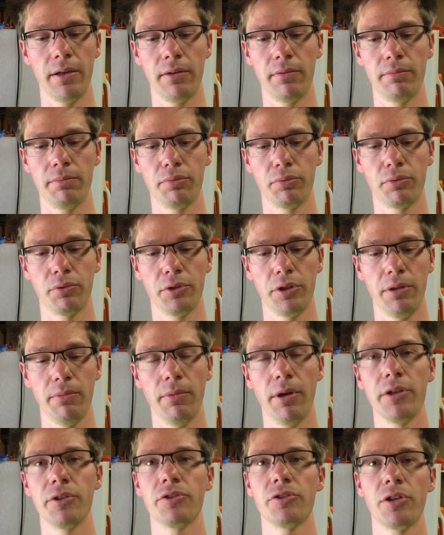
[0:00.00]
it pretty
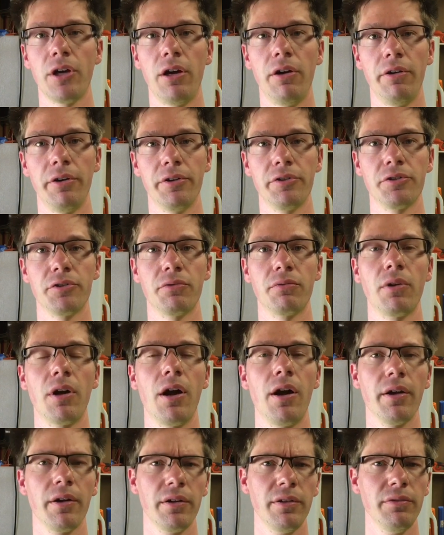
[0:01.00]
much solid as a
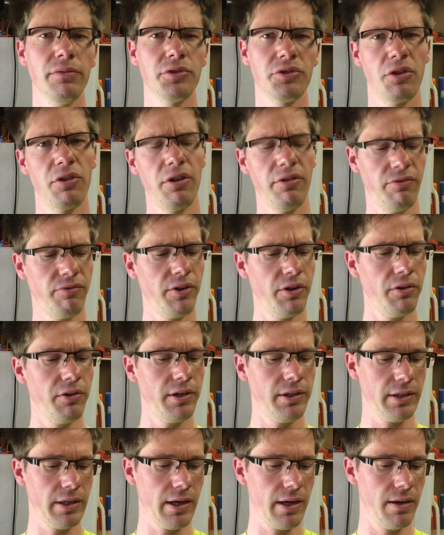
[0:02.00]
rock. And it was already
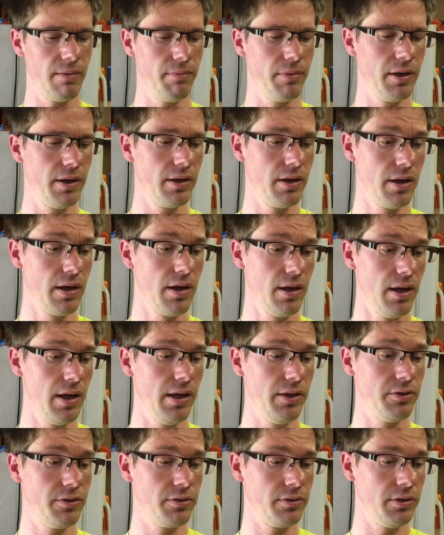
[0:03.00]
fairly tight, but
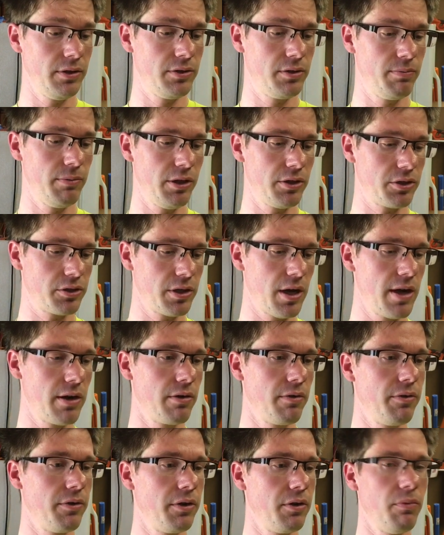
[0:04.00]
it's much
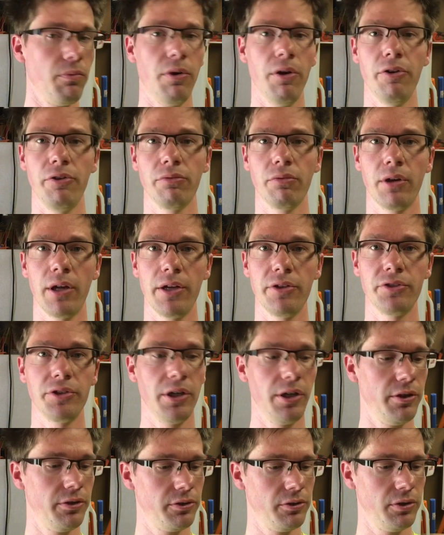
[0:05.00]
tighter than it was when I
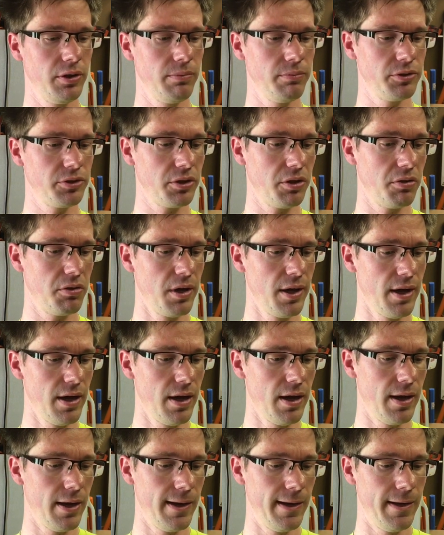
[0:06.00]
sent it to him. So
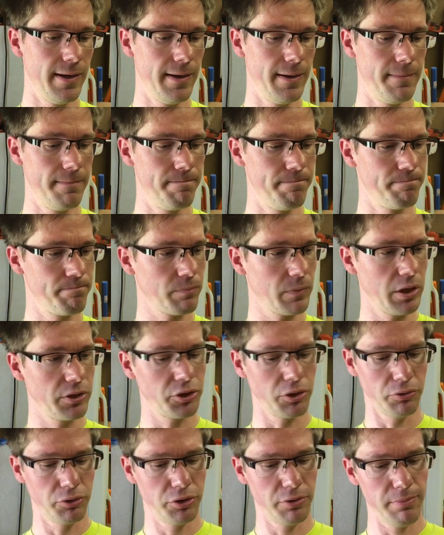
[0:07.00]

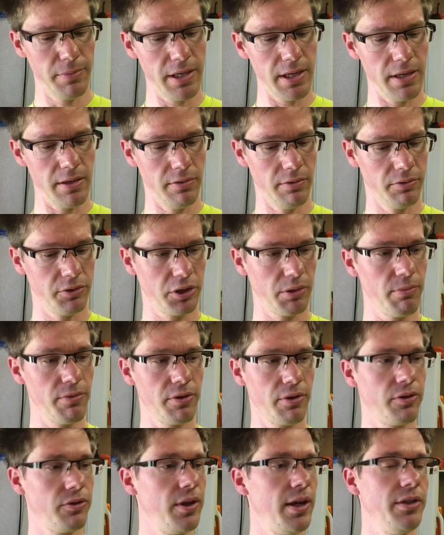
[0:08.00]
so to me, some of
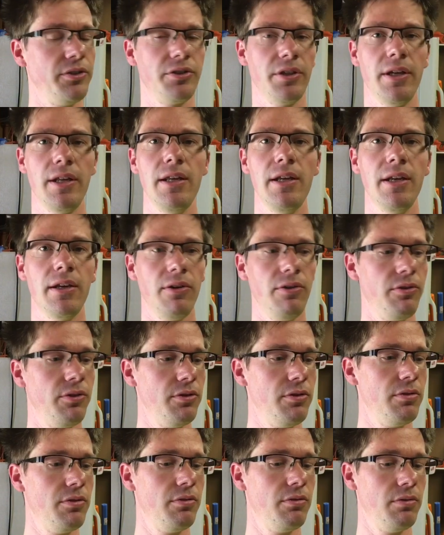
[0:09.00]
the things that he can
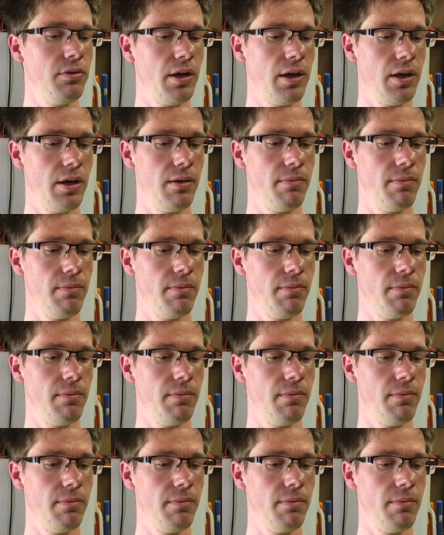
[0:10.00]
do